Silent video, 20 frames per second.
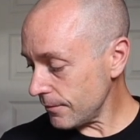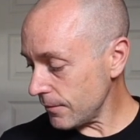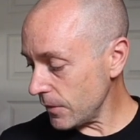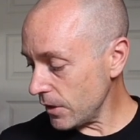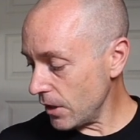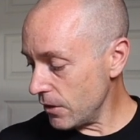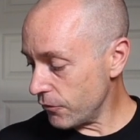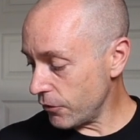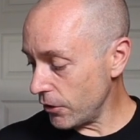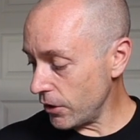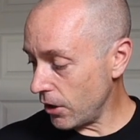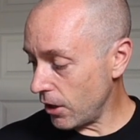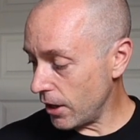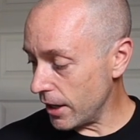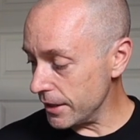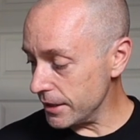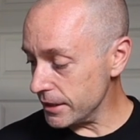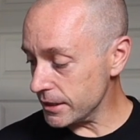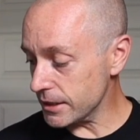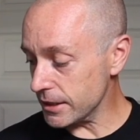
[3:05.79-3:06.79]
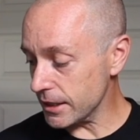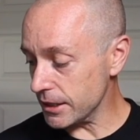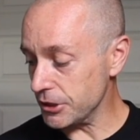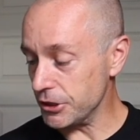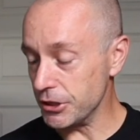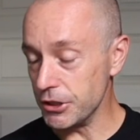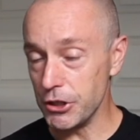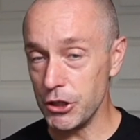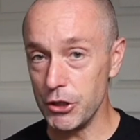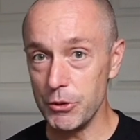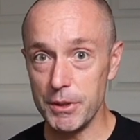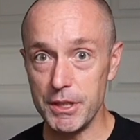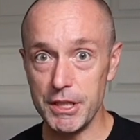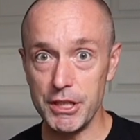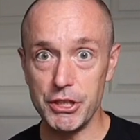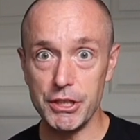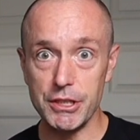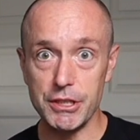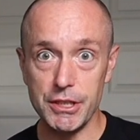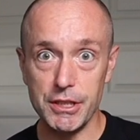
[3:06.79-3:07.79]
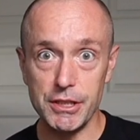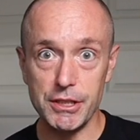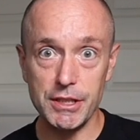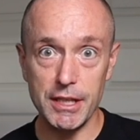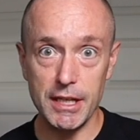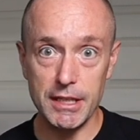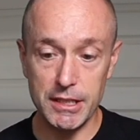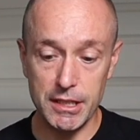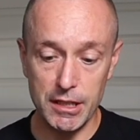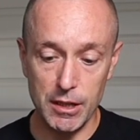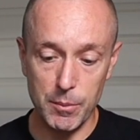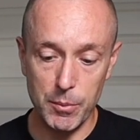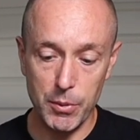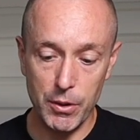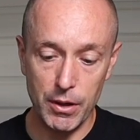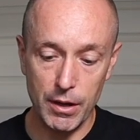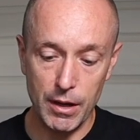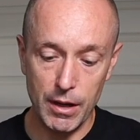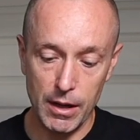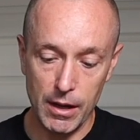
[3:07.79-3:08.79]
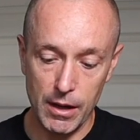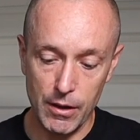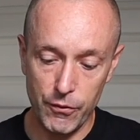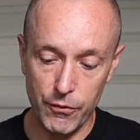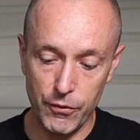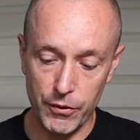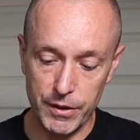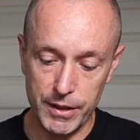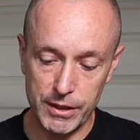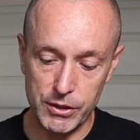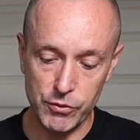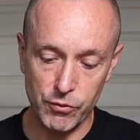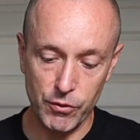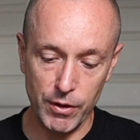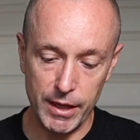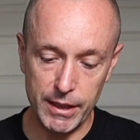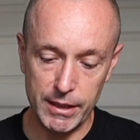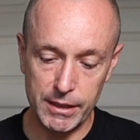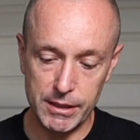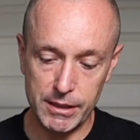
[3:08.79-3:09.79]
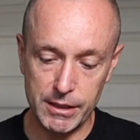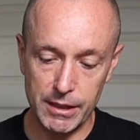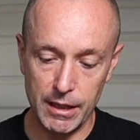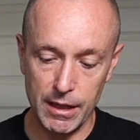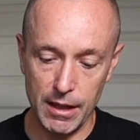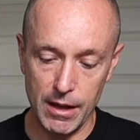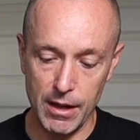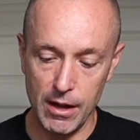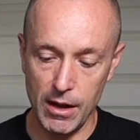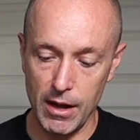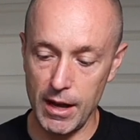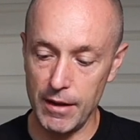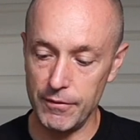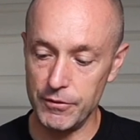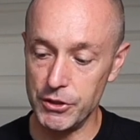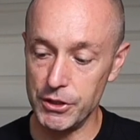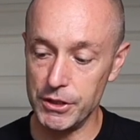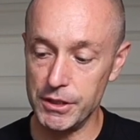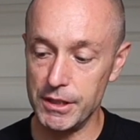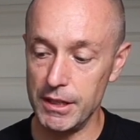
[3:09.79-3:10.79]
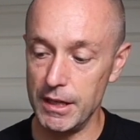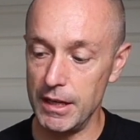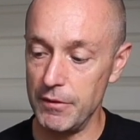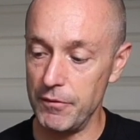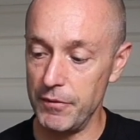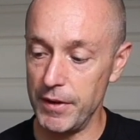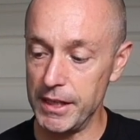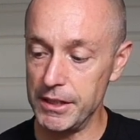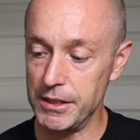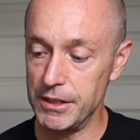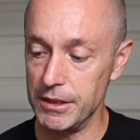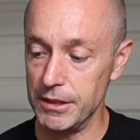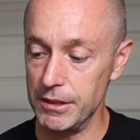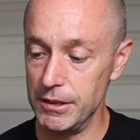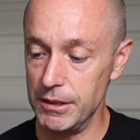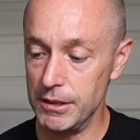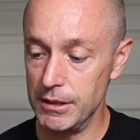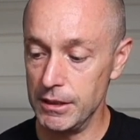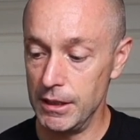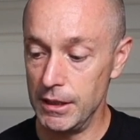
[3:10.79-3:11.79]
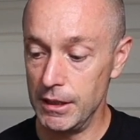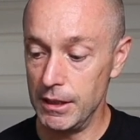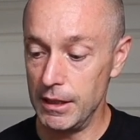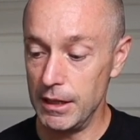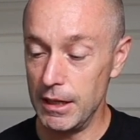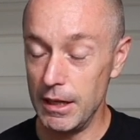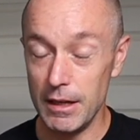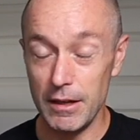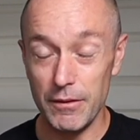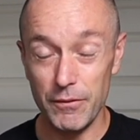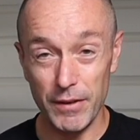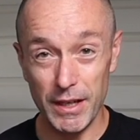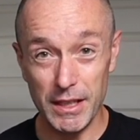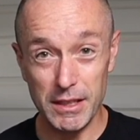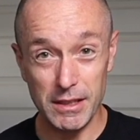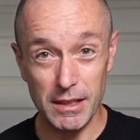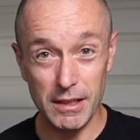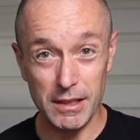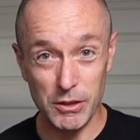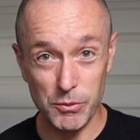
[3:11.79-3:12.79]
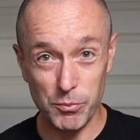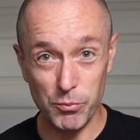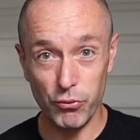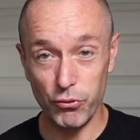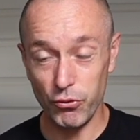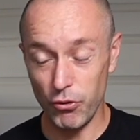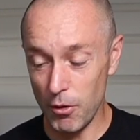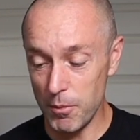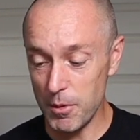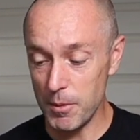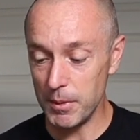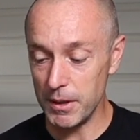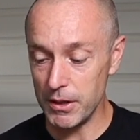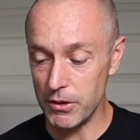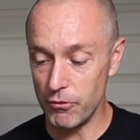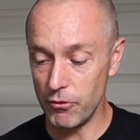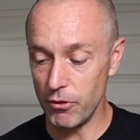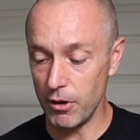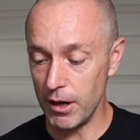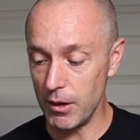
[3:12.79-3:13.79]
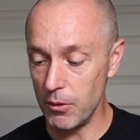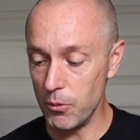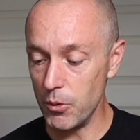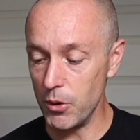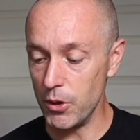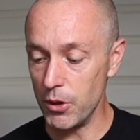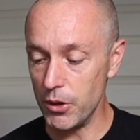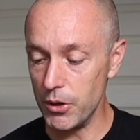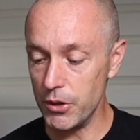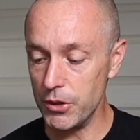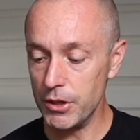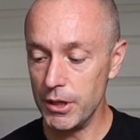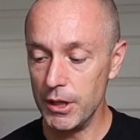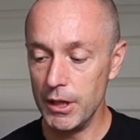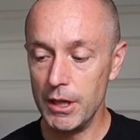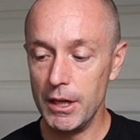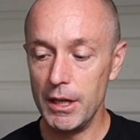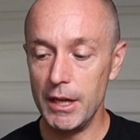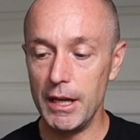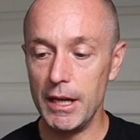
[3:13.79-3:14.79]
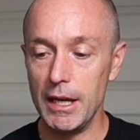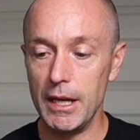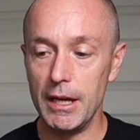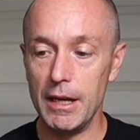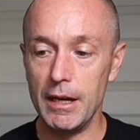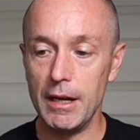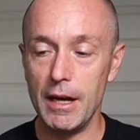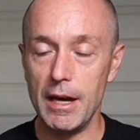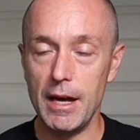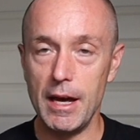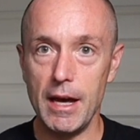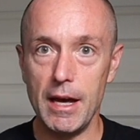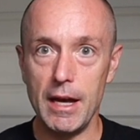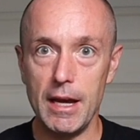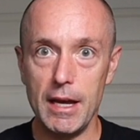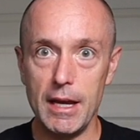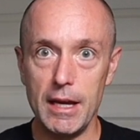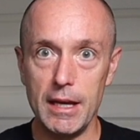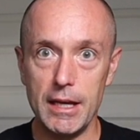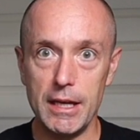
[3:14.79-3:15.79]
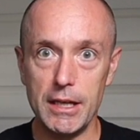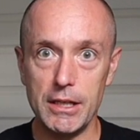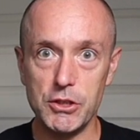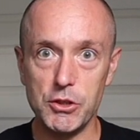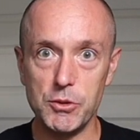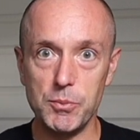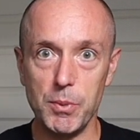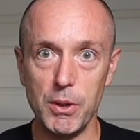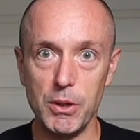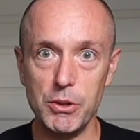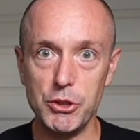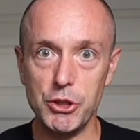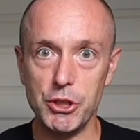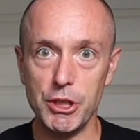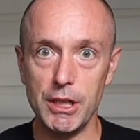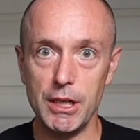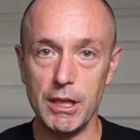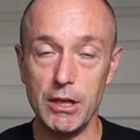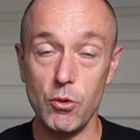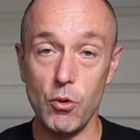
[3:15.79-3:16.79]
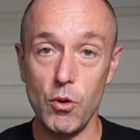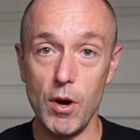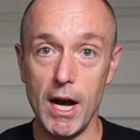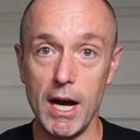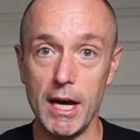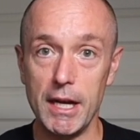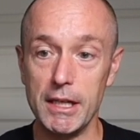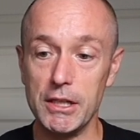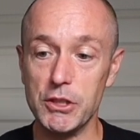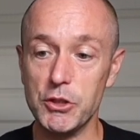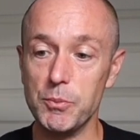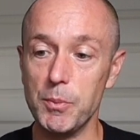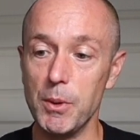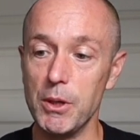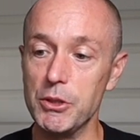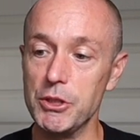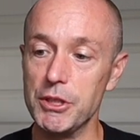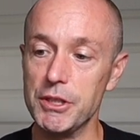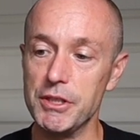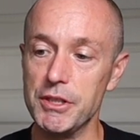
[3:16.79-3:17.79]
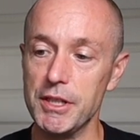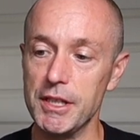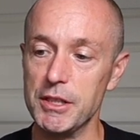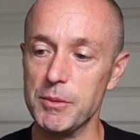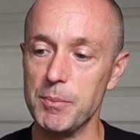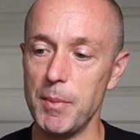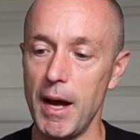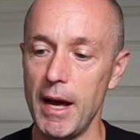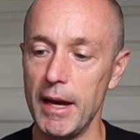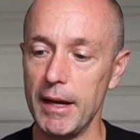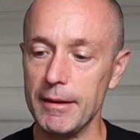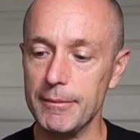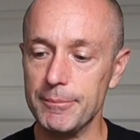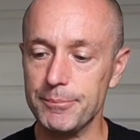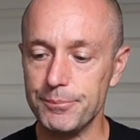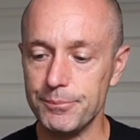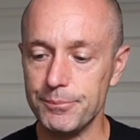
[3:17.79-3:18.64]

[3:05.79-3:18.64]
Front light, this is actually a new addition to the setup for this race. I have just invested, and invested is probably the right word, in an exposure 6-pack.